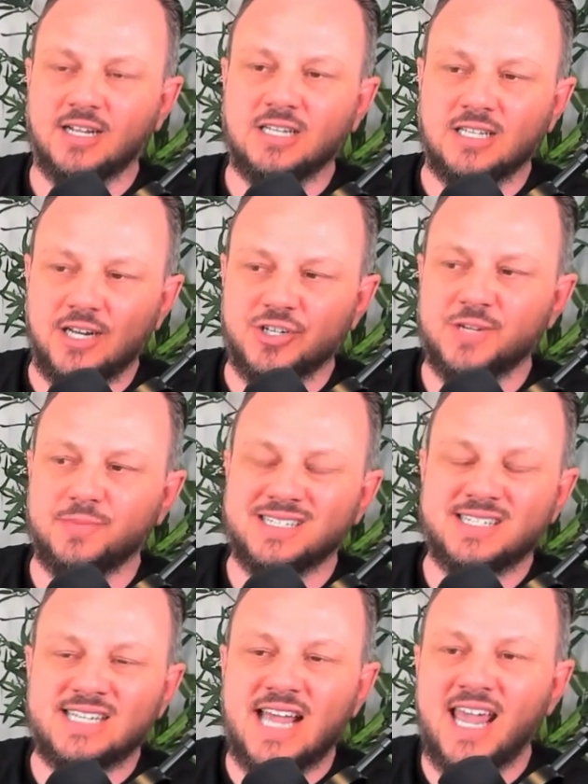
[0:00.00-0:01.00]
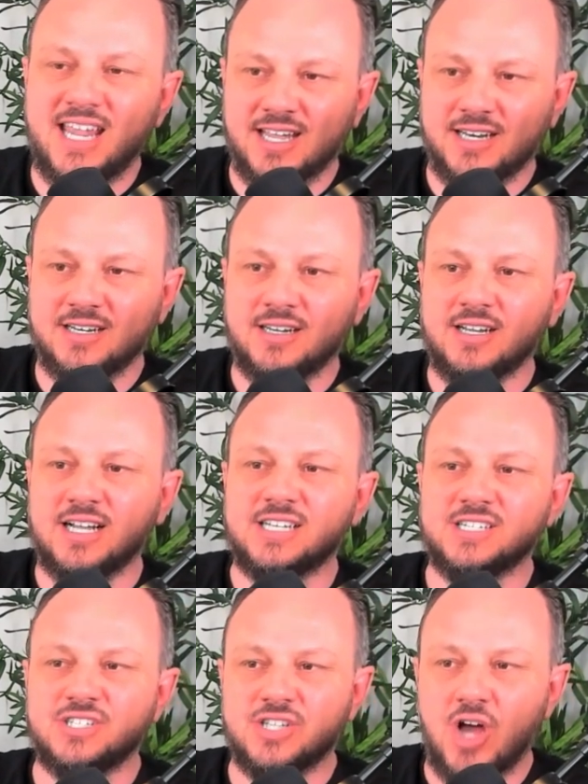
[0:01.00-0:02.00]
Leadership is taken,
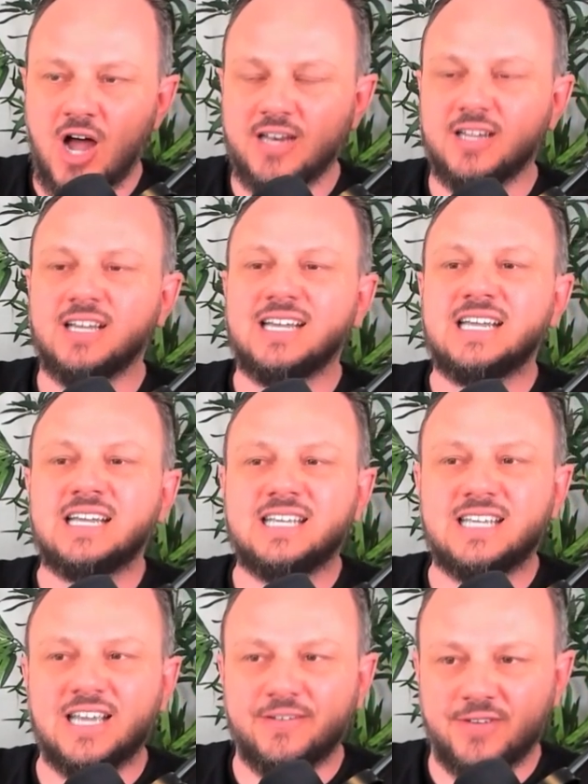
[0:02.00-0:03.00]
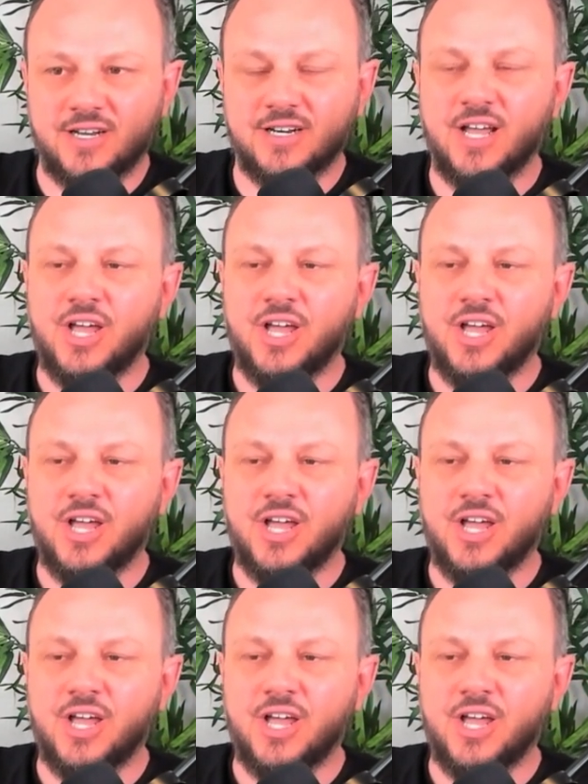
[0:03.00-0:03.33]
it's not given.